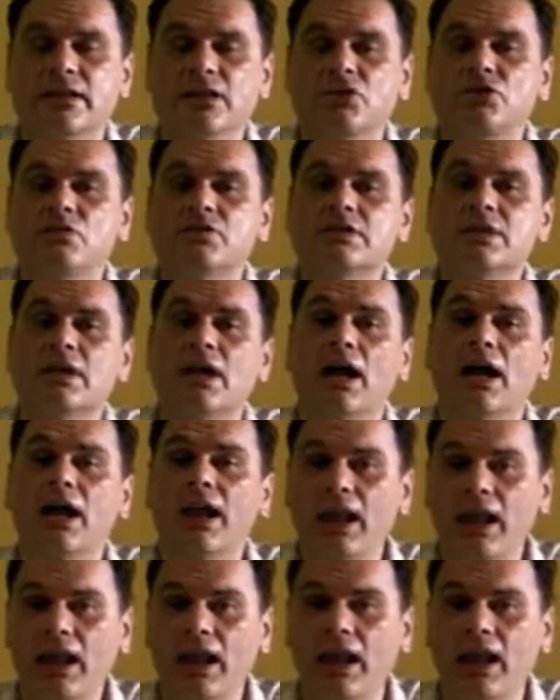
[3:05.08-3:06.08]
using
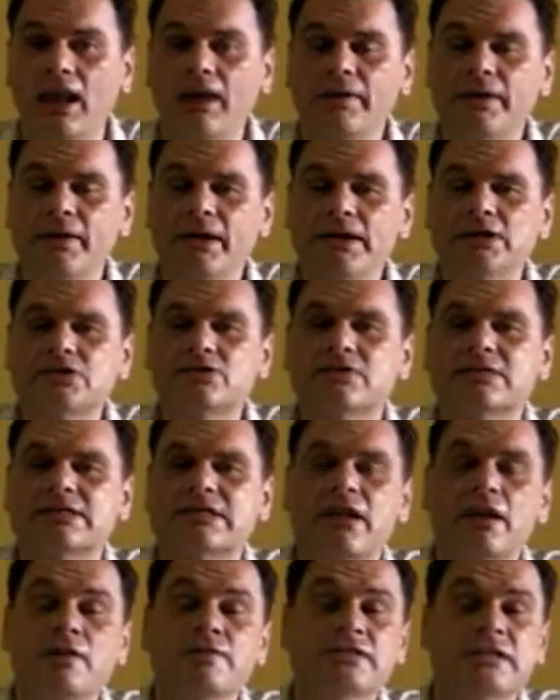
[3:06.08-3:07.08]
"l". So
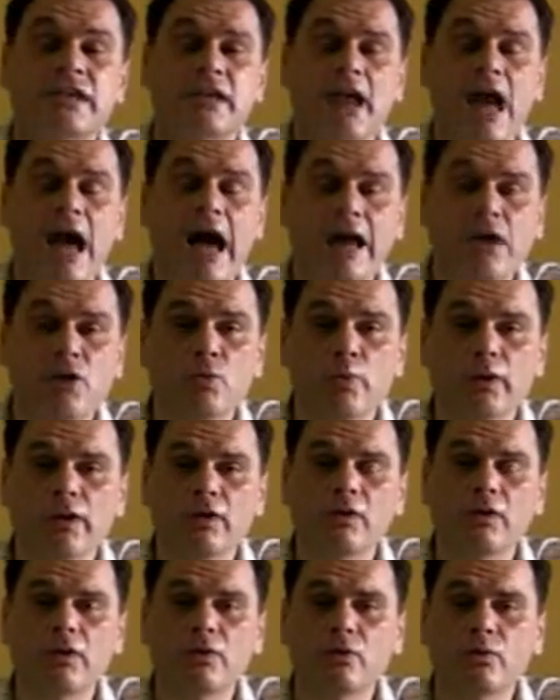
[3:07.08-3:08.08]
instead of saying "I
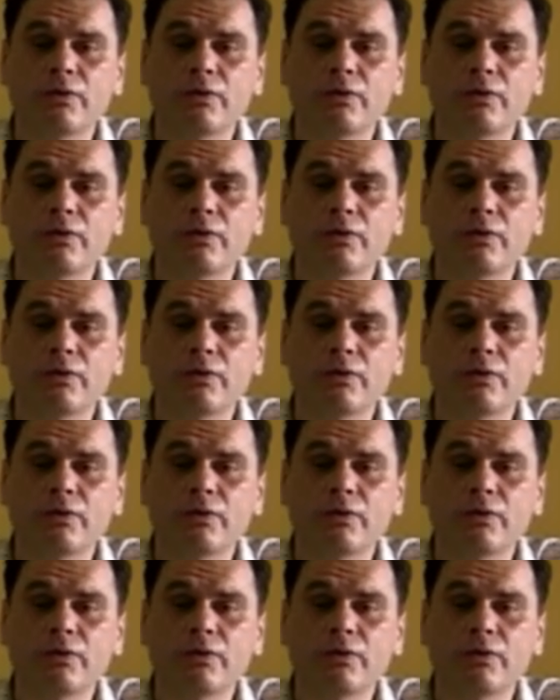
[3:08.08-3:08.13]
will,"